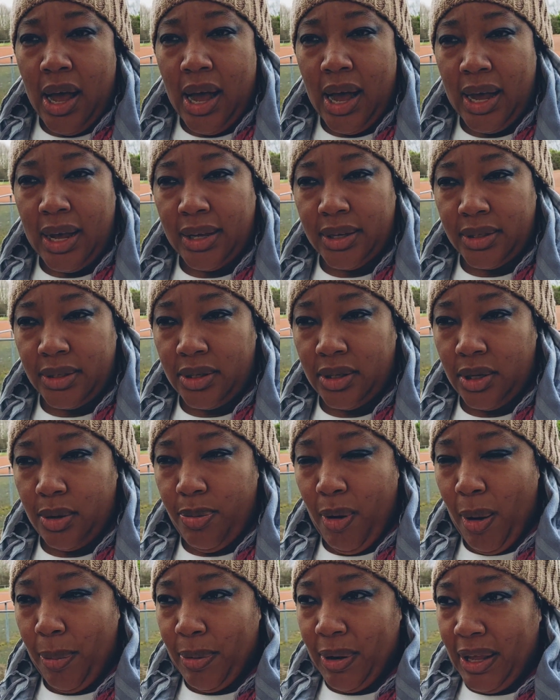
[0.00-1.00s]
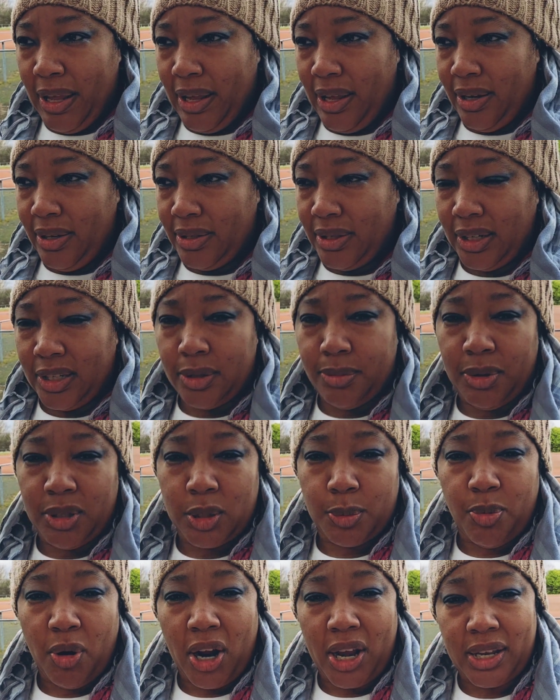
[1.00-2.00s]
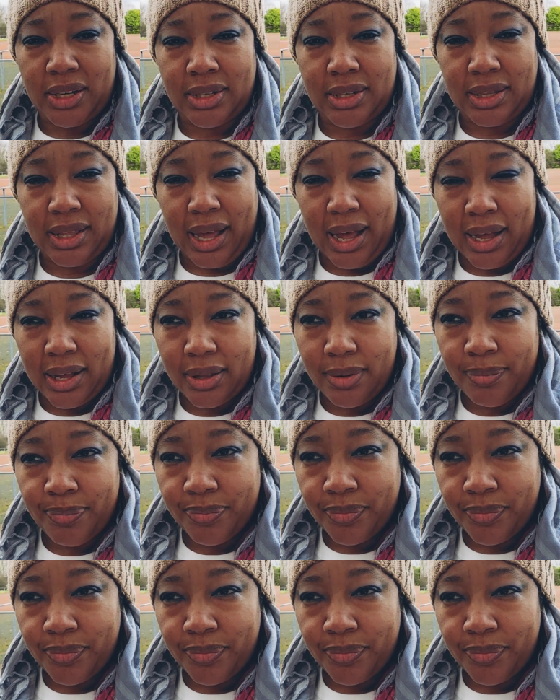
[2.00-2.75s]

And probably 6 months prior to that,